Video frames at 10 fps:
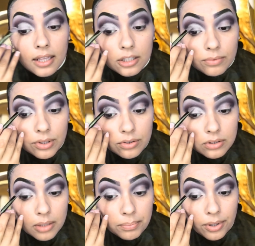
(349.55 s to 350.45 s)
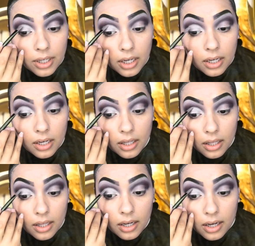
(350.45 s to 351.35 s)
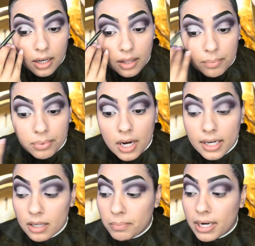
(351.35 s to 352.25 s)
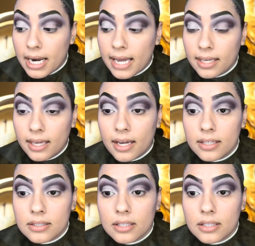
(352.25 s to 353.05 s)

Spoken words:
that's when you start putting the product, but not yet,